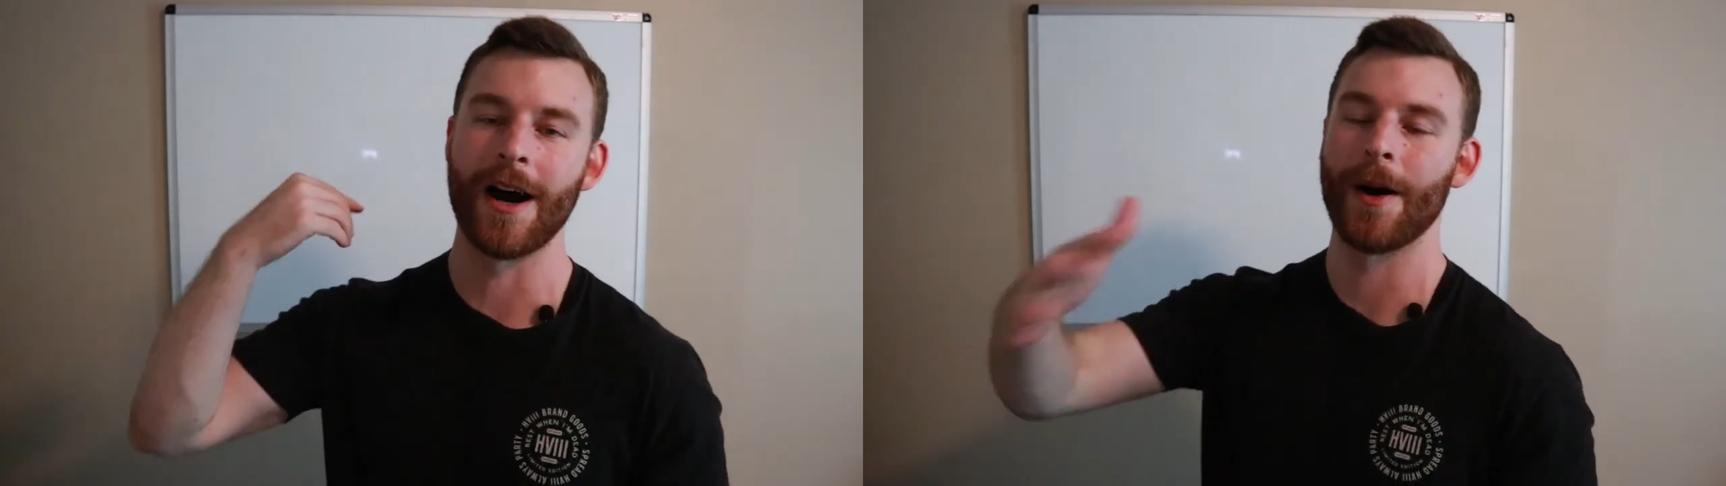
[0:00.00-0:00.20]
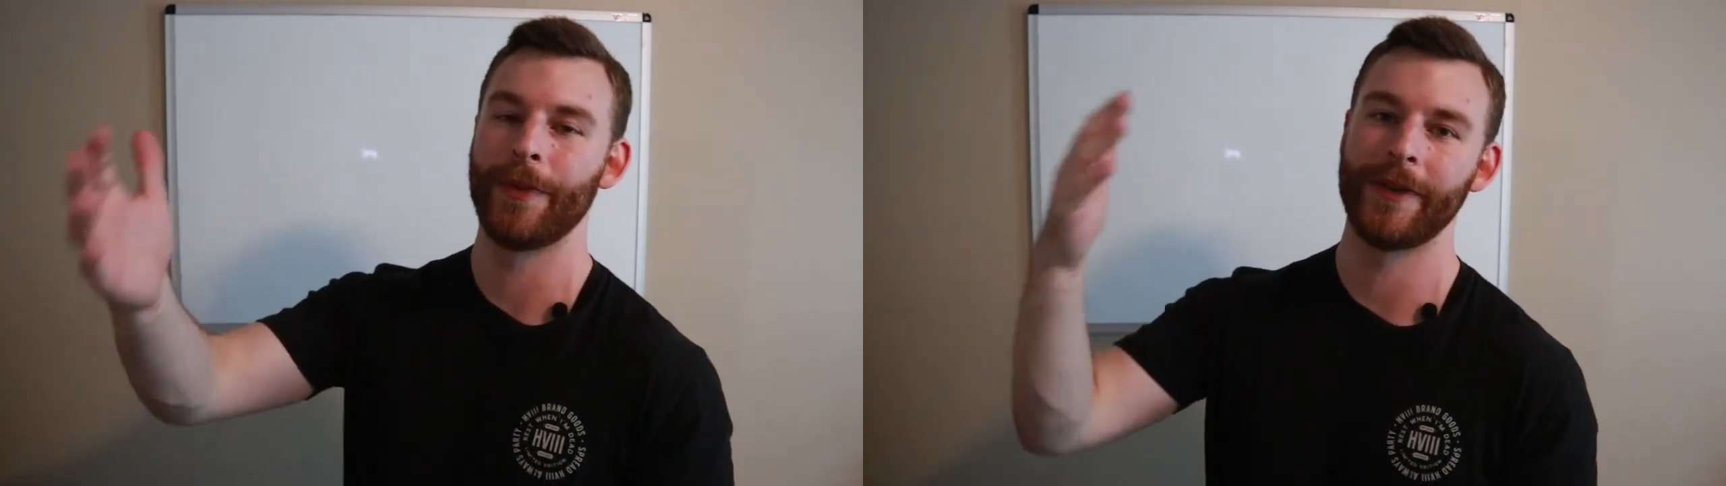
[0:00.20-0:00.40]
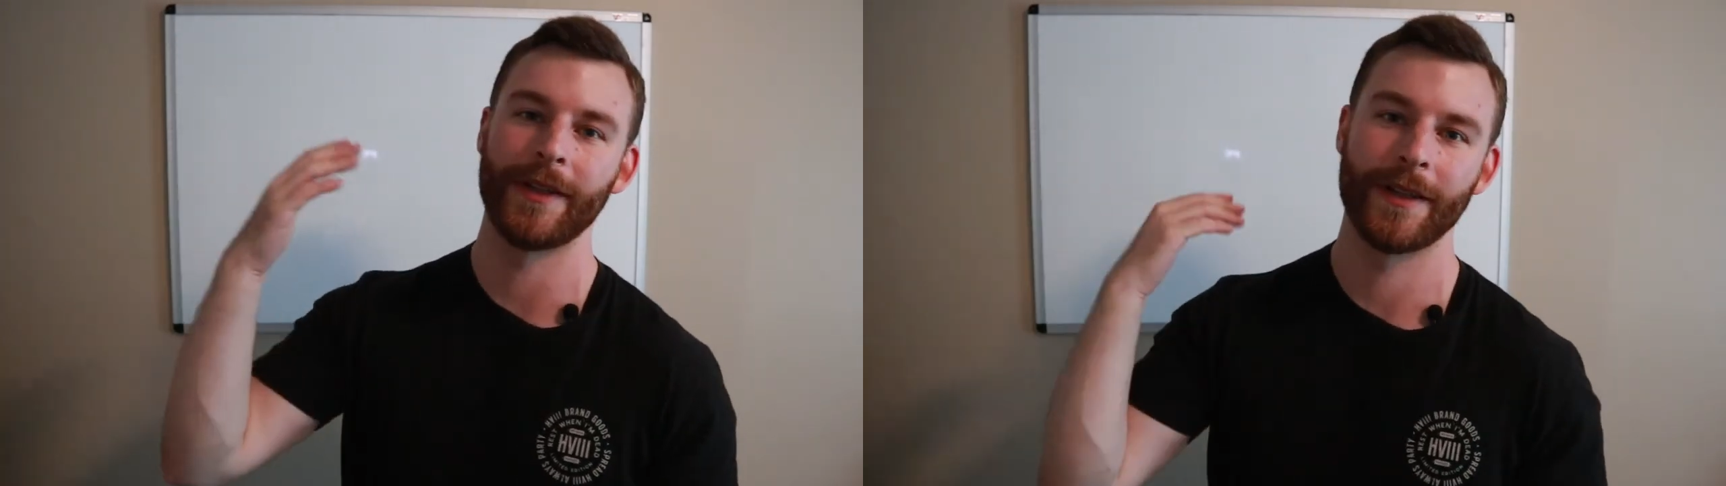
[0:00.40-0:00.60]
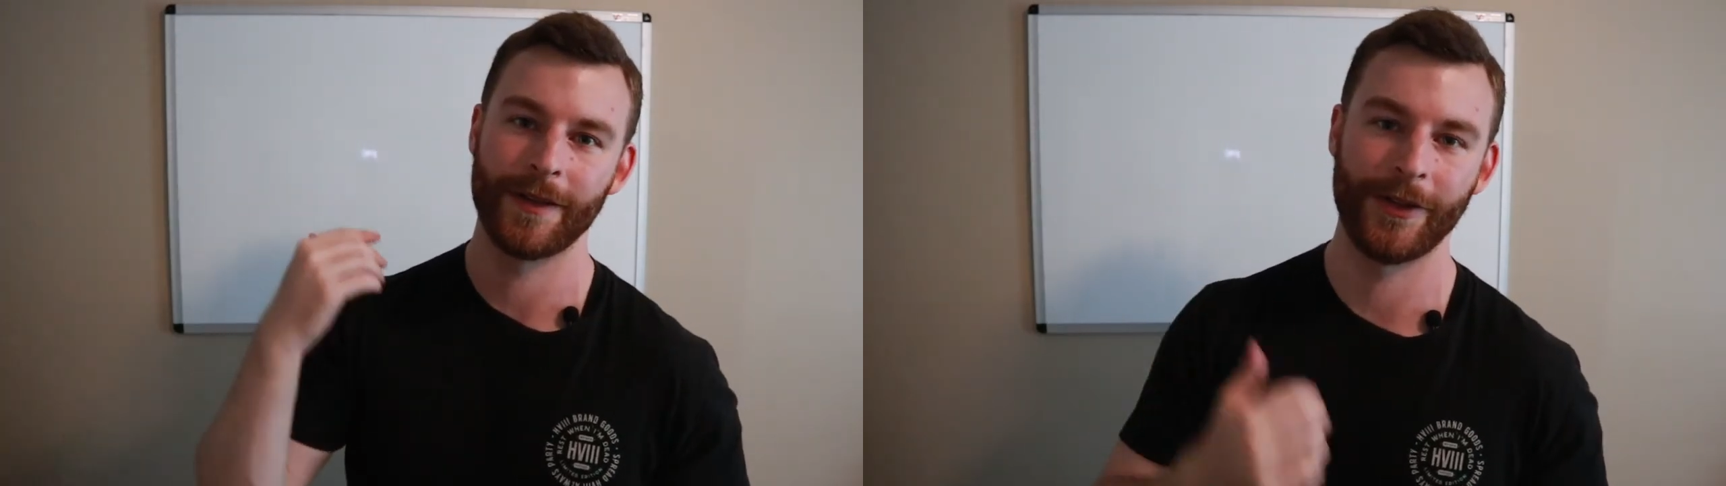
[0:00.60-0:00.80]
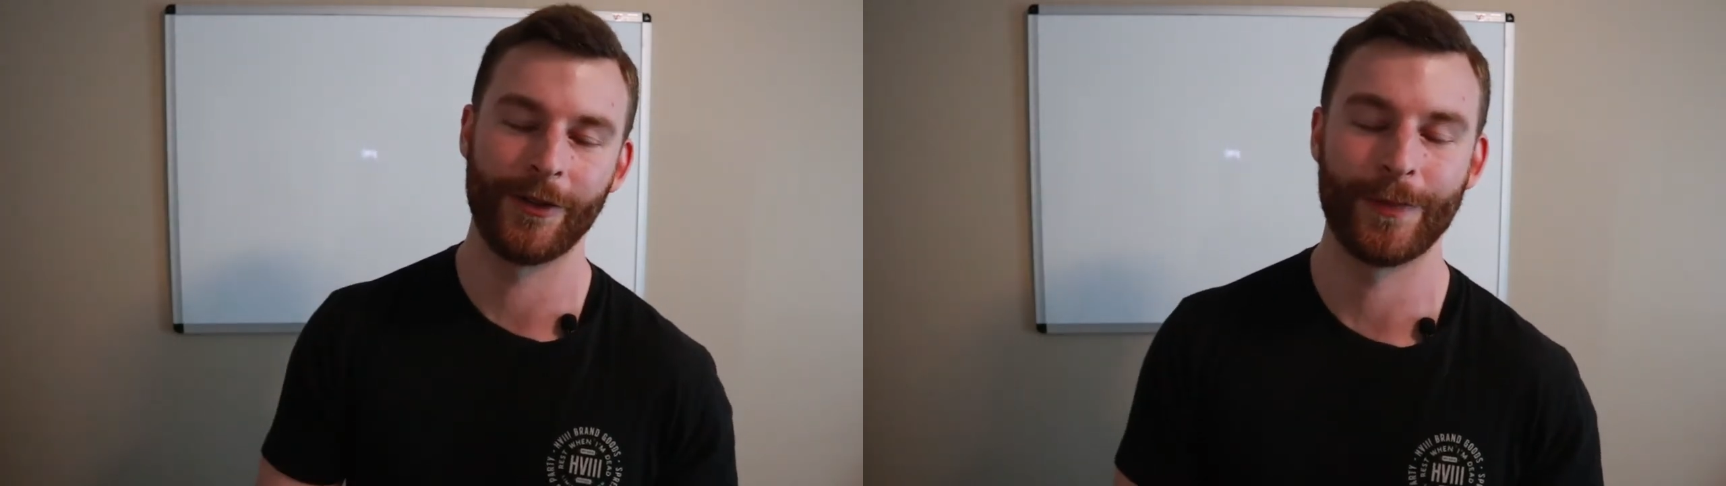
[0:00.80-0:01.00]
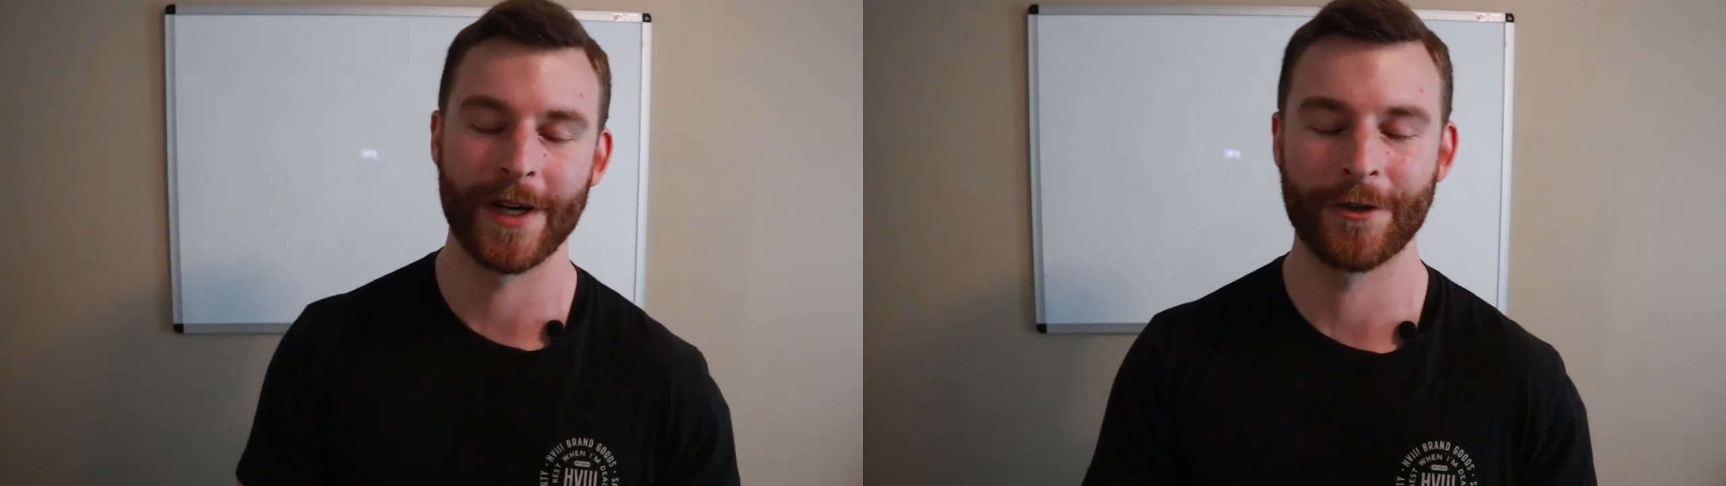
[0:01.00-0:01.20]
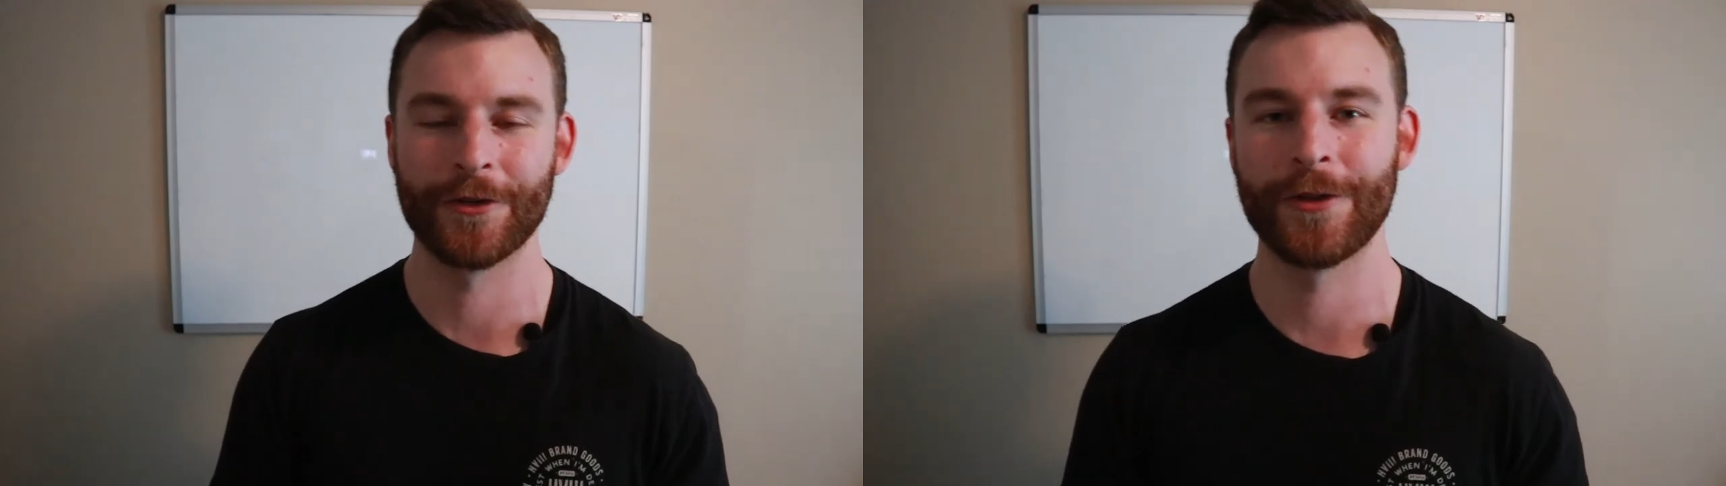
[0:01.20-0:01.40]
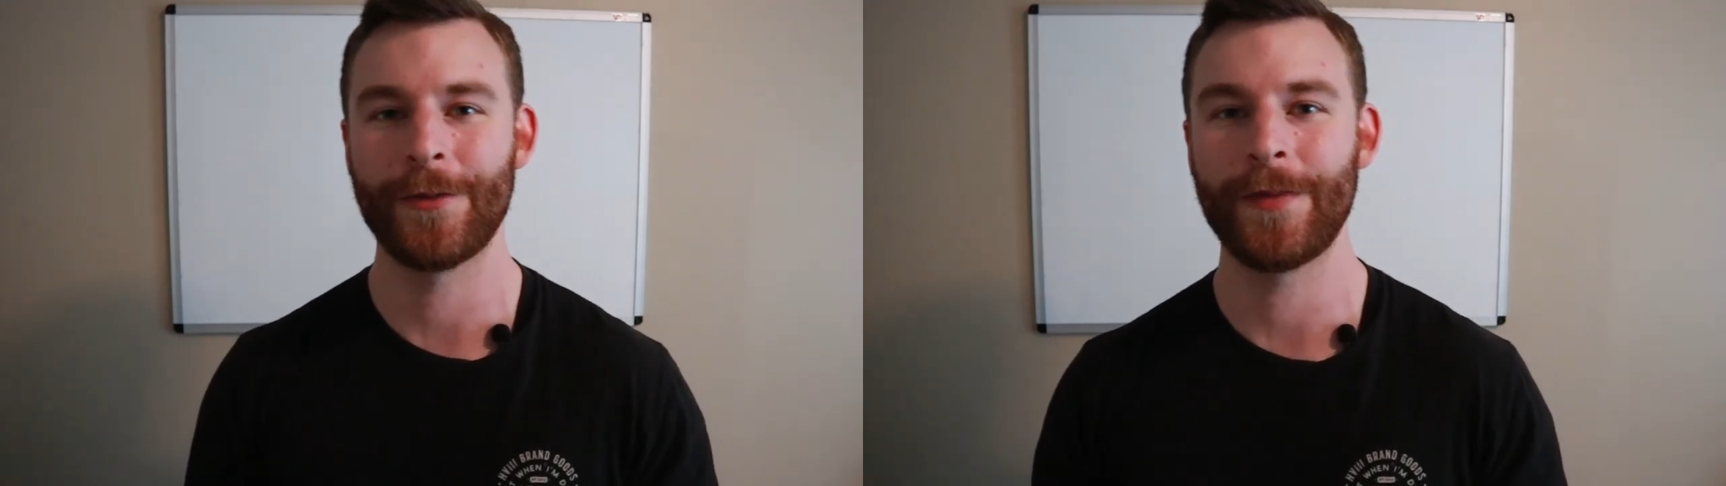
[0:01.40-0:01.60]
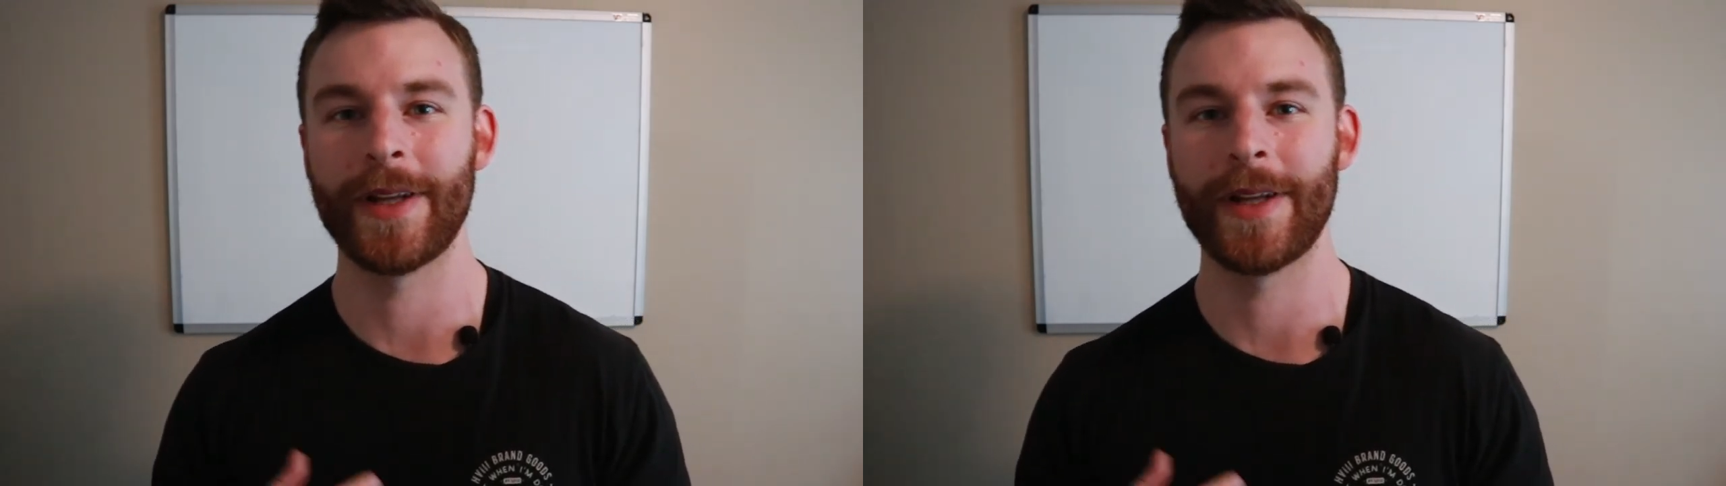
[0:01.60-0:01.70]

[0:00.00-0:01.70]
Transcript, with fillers: opposite spectrum,